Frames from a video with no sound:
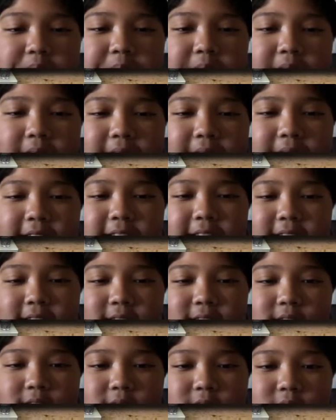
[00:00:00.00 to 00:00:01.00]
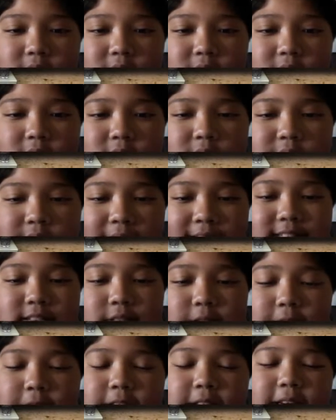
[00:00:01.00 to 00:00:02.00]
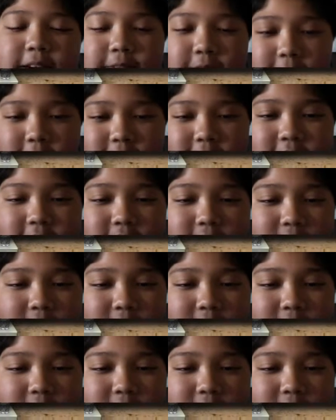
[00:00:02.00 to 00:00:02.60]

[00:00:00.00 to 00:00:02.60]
Penny! That's the one that works.